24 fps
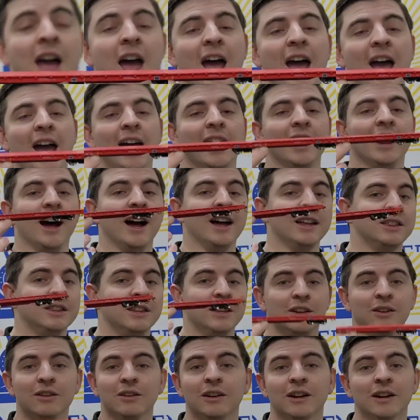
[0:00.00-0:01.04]
and I
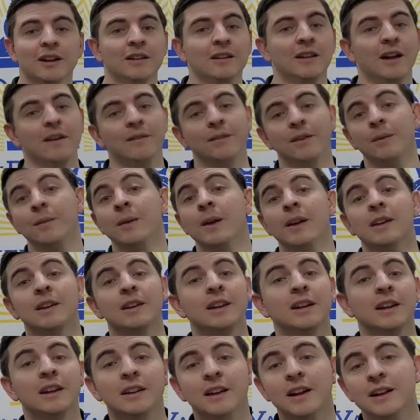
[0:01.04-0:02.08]
think you're going to love them.
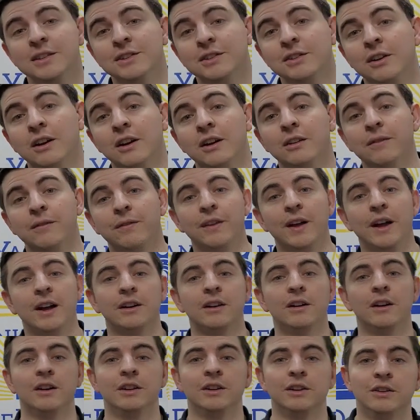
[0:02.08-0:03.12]
Get a nice long flat
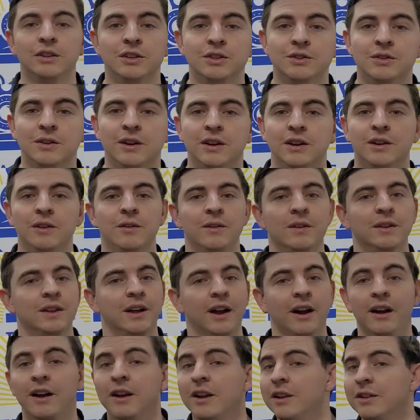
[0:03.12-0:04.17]
car unit train going
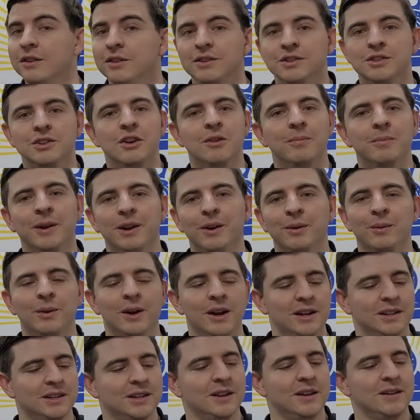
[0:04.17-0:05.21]
there. There's no better
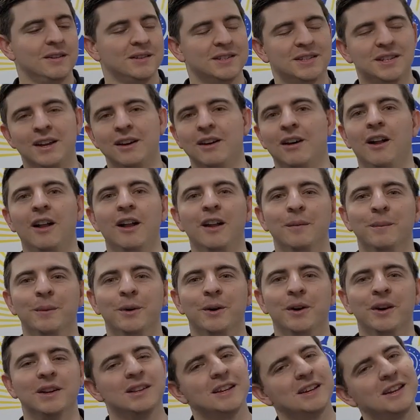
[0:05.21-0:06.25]
way to say all
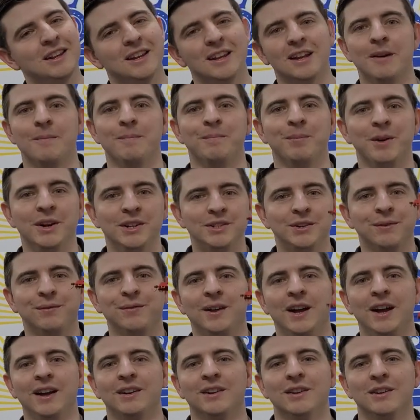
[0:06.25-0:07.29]
aboard than getting a bunch of
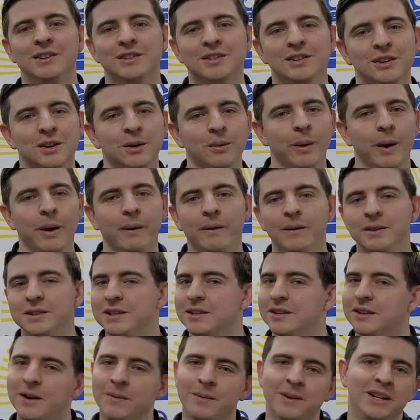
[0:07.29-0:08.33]
flat cars on your railroads.
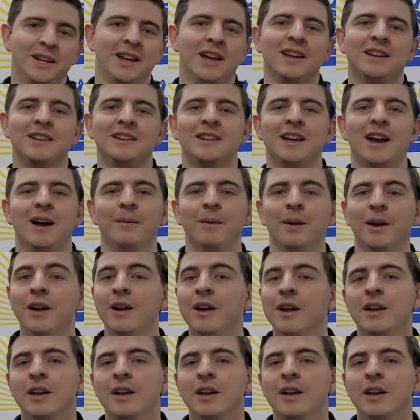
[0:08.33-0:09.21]
So come to Yankee Dabbler,